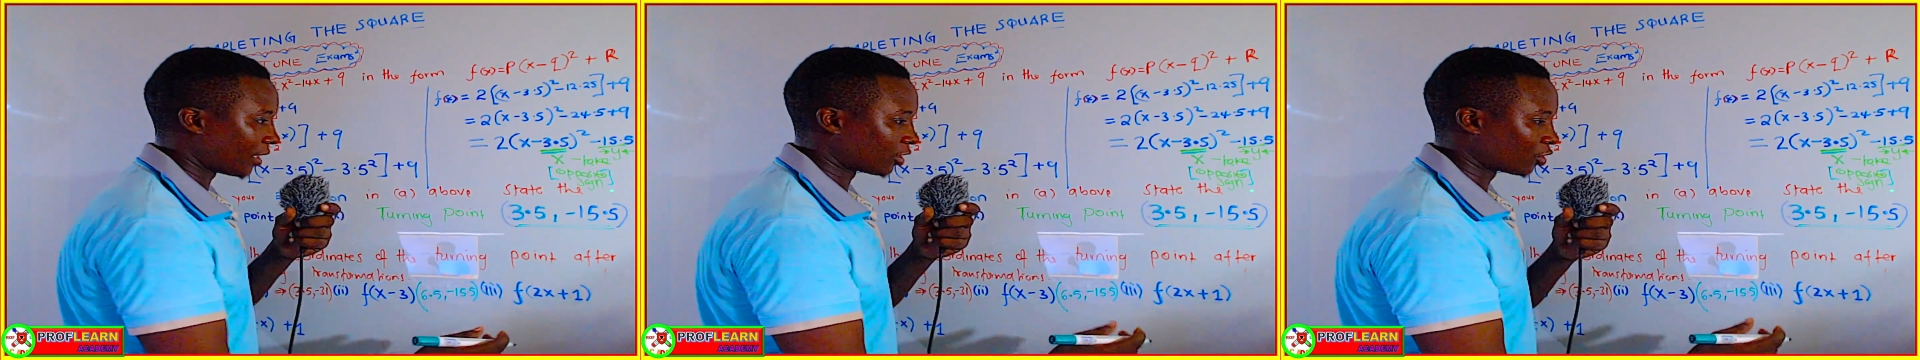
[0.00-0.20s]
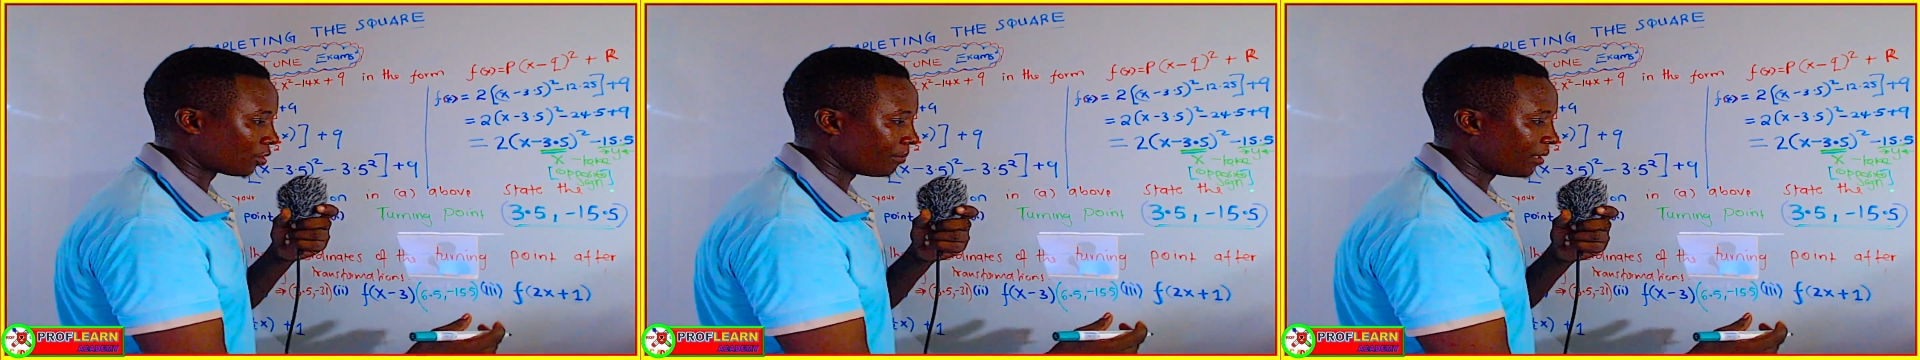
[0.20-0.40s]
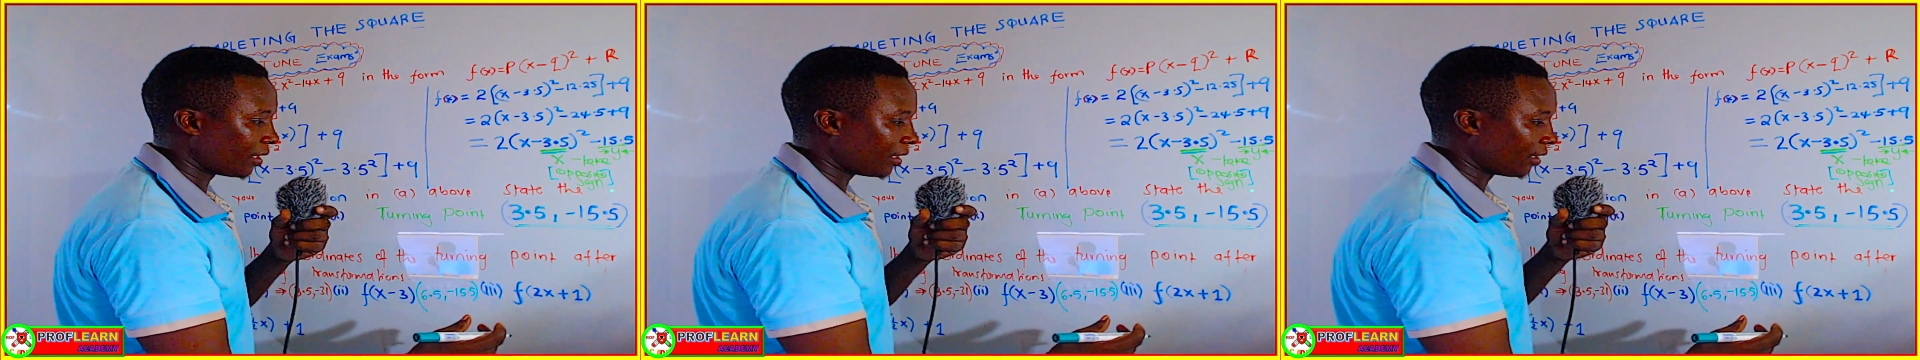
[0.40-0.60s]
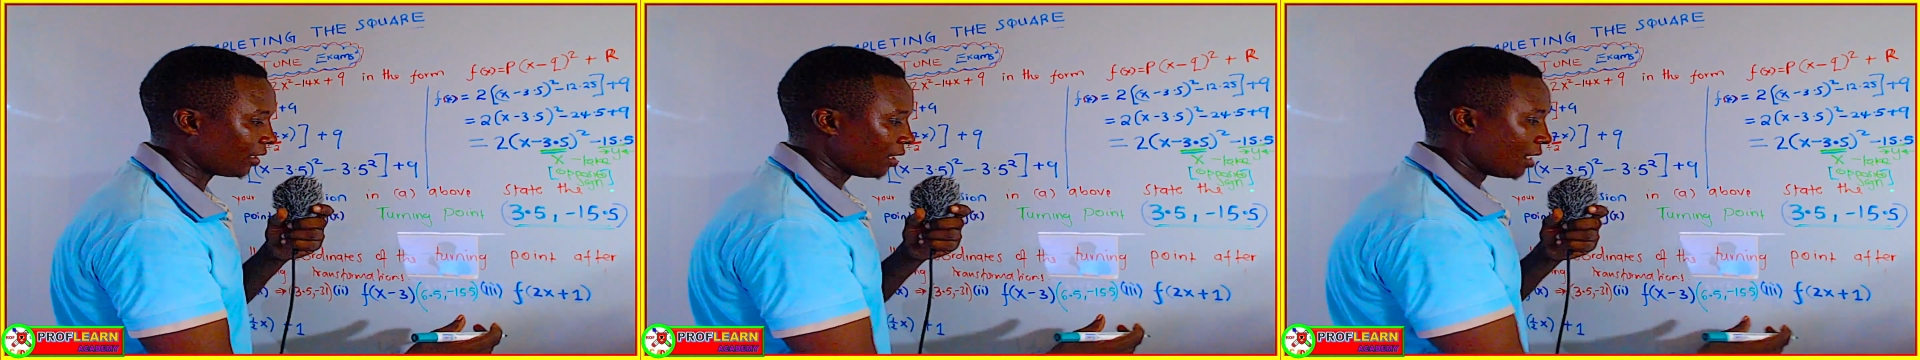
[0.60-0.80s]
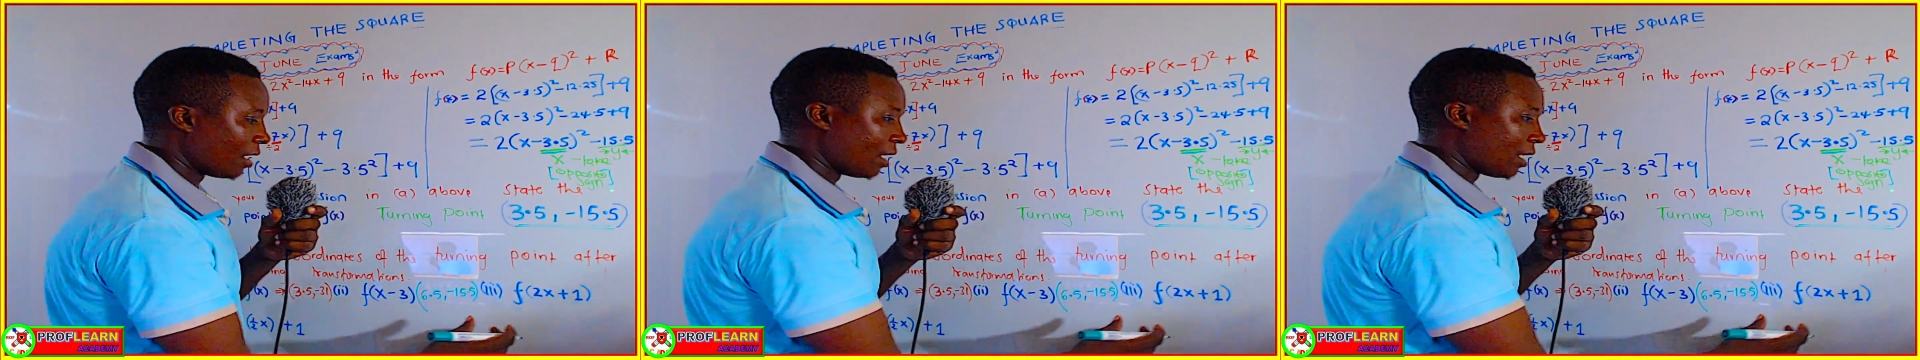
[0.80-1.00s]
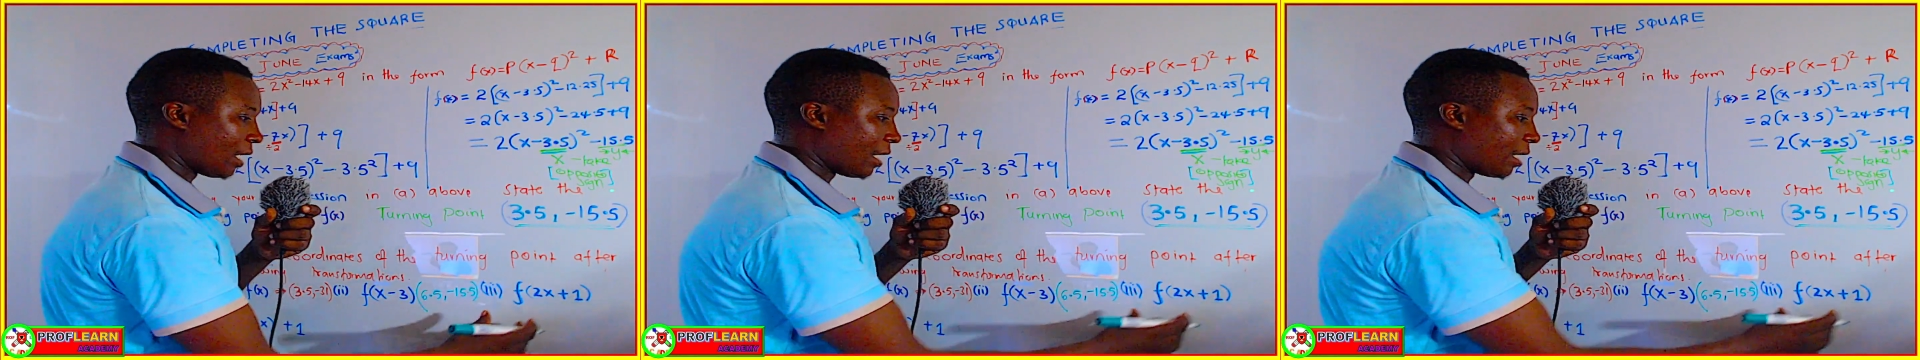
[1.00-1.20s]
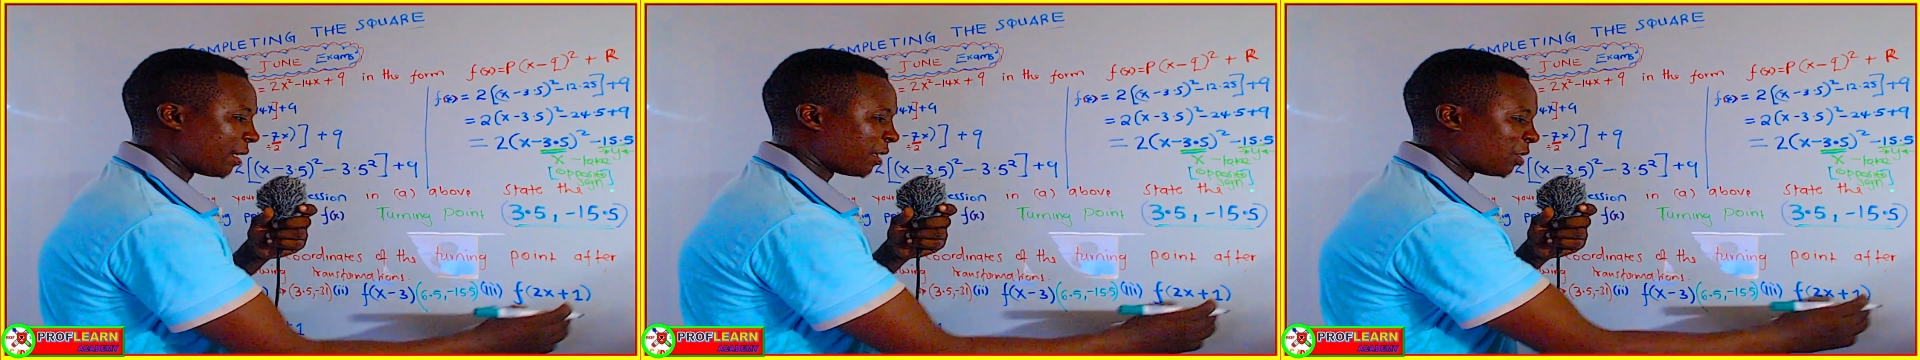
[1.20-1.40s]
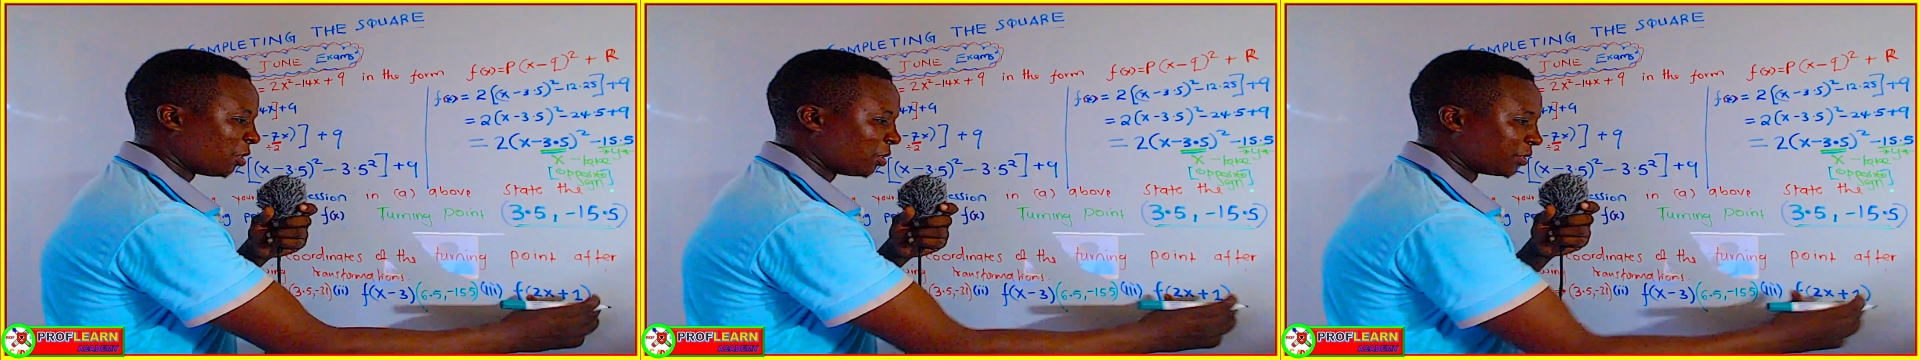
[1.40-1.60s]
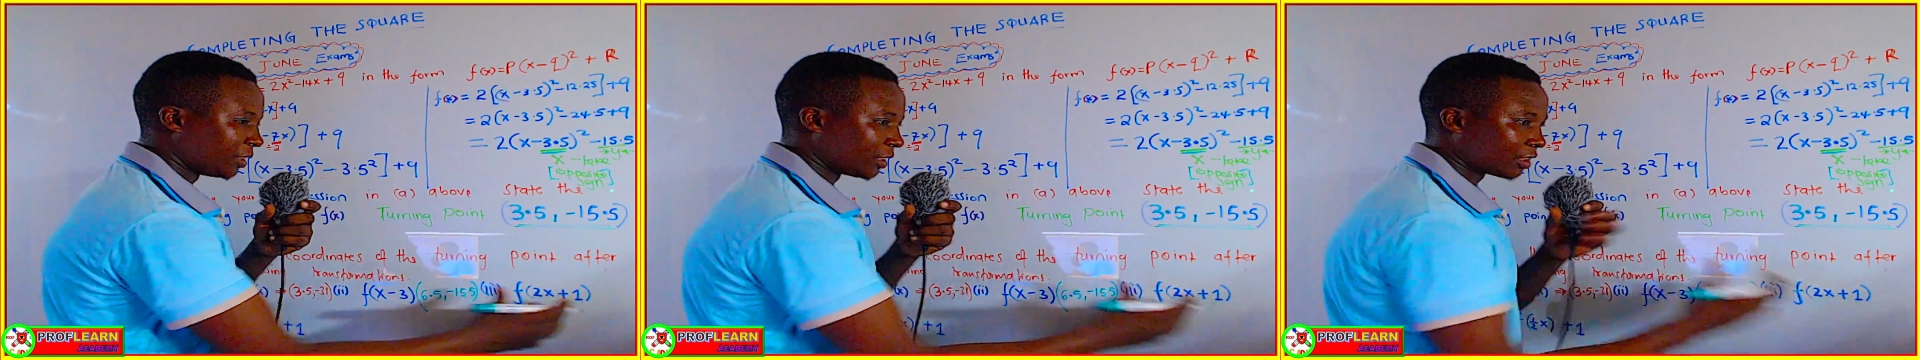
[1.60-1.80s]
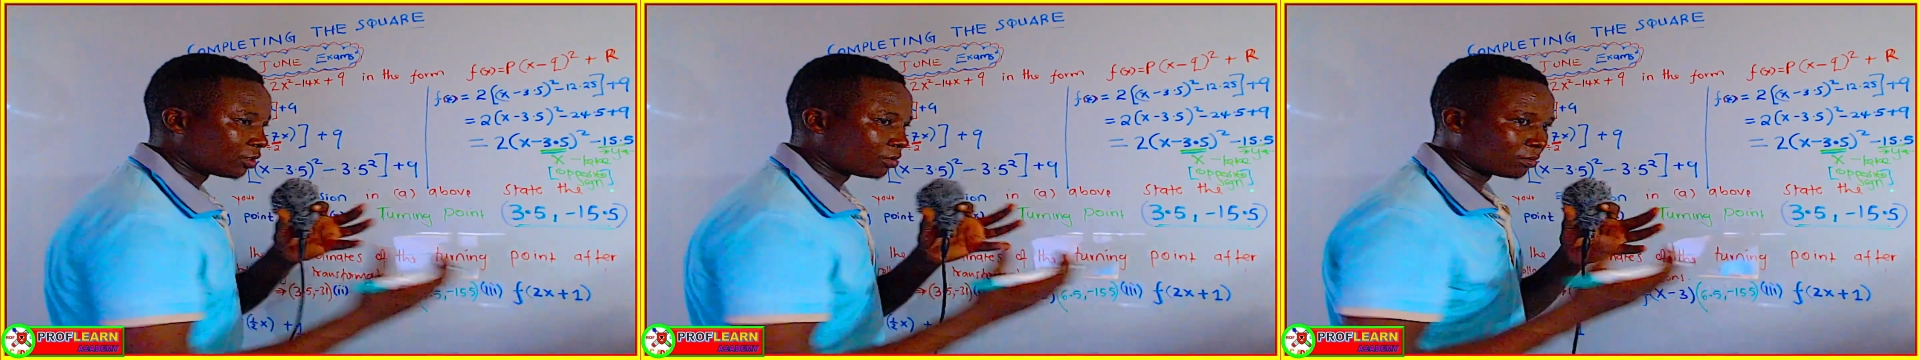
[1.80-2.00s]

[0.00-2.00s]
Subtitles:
So meaning all these